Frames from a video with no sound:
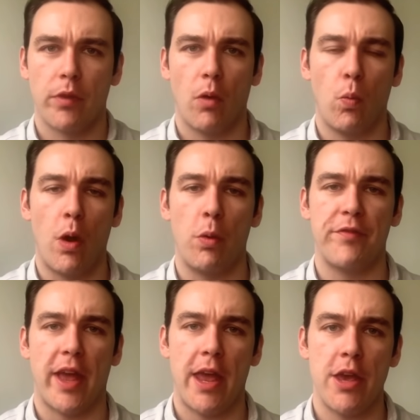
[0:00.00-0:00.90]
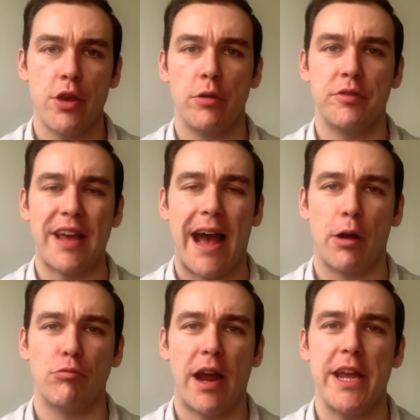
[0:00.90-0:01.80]
Well, with the EU's
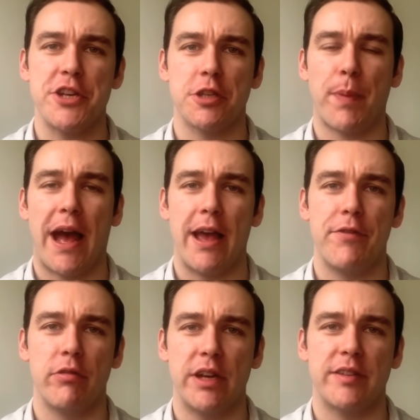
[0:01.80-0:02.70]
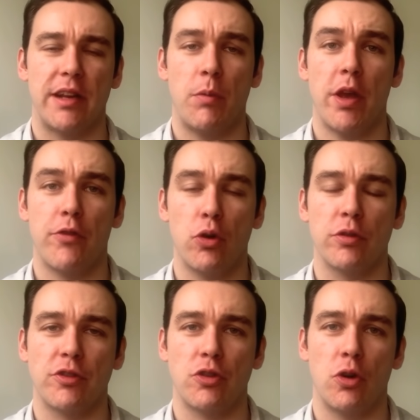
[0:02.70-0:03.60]
outrageous behaviour recently, we of course
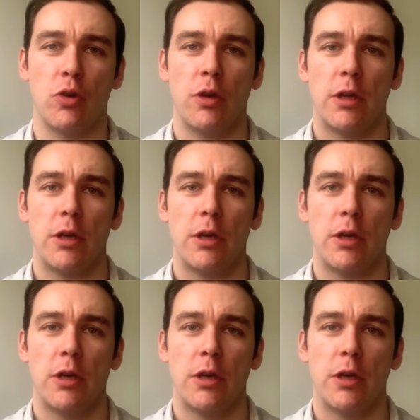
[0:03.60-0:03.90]
saw